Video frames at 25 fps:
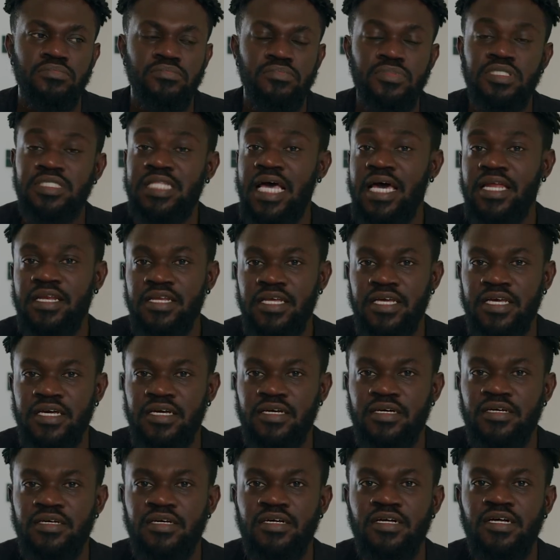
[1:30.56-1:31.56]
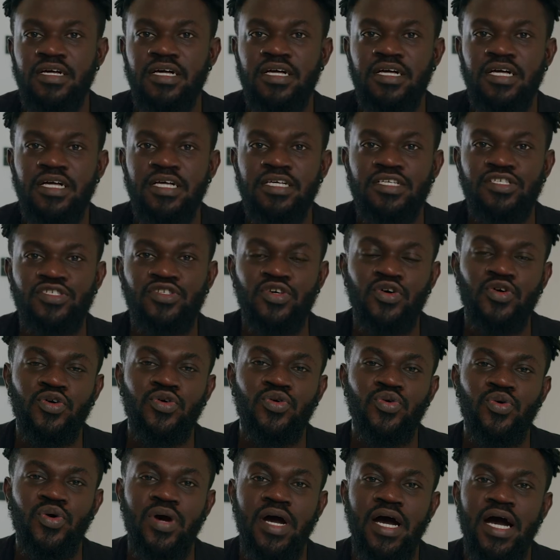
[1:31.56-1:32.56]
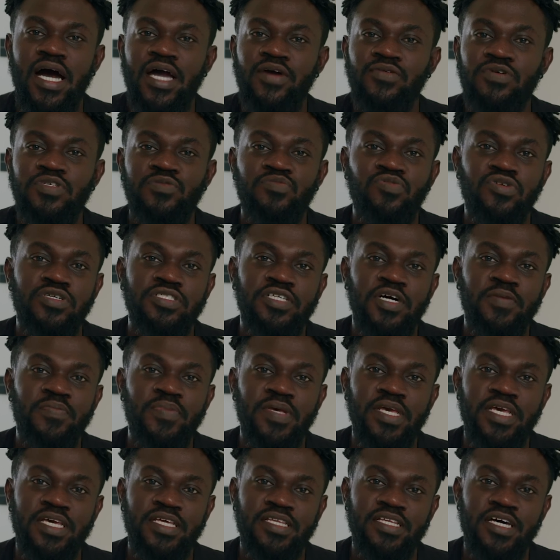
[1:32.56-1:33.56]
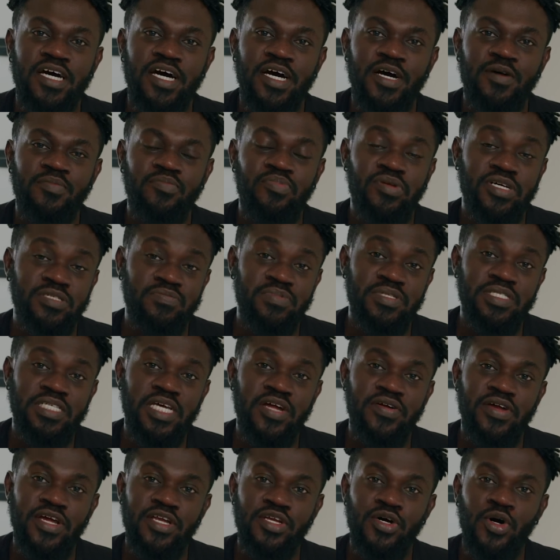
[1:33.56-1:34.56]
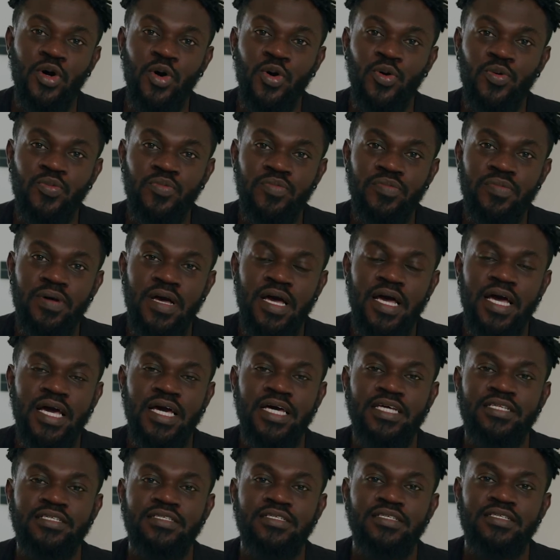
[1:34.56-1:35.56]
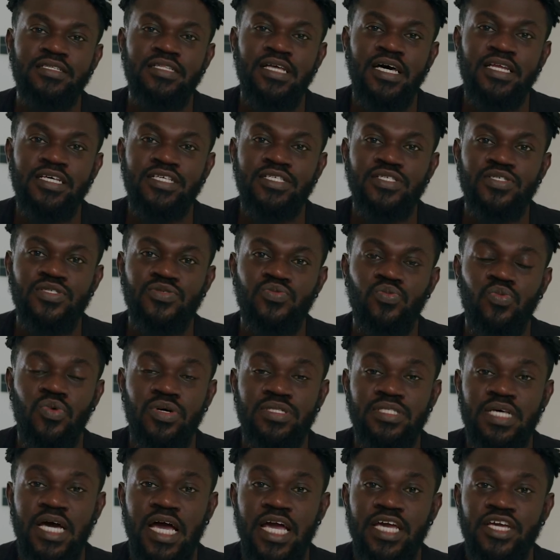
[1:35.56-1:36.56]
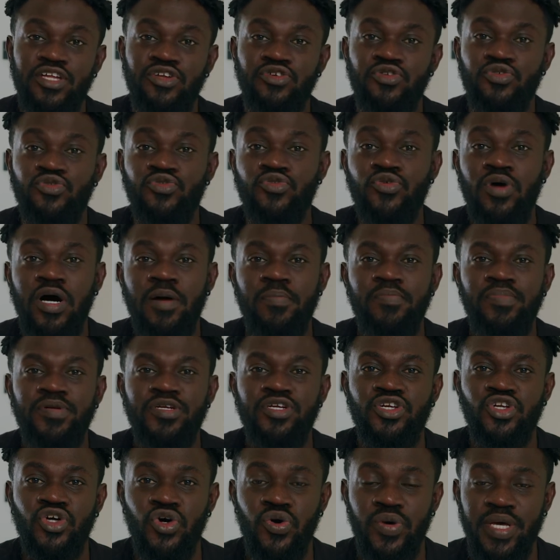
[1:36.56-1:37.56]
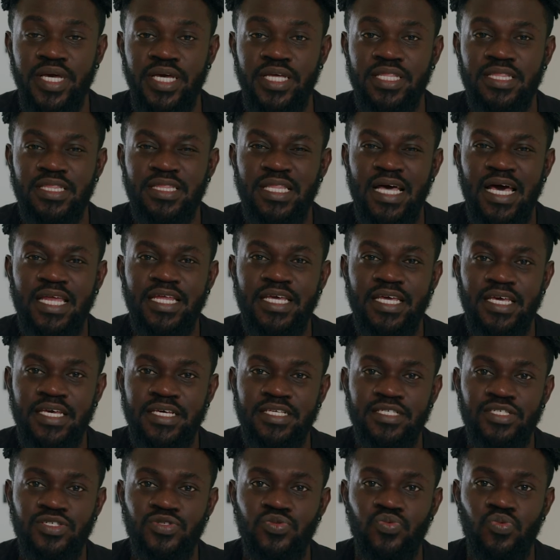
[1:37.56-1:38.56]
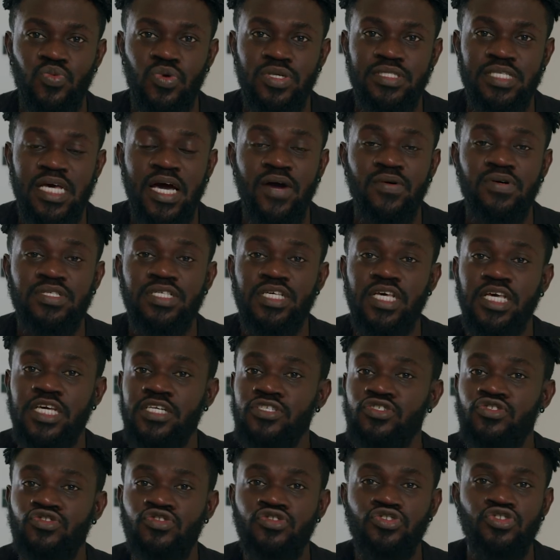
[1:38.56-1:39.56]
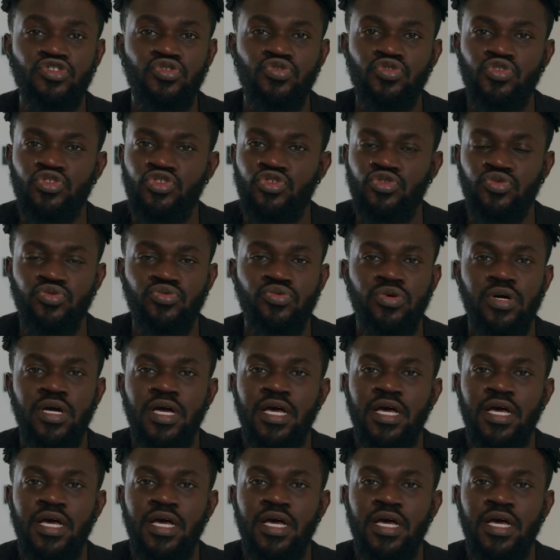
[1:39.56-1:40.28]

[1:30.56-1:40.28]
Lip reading: standing. So I was brought up in a Presbyterian home, and that is what I grew up knowing. That is what I was introduced to.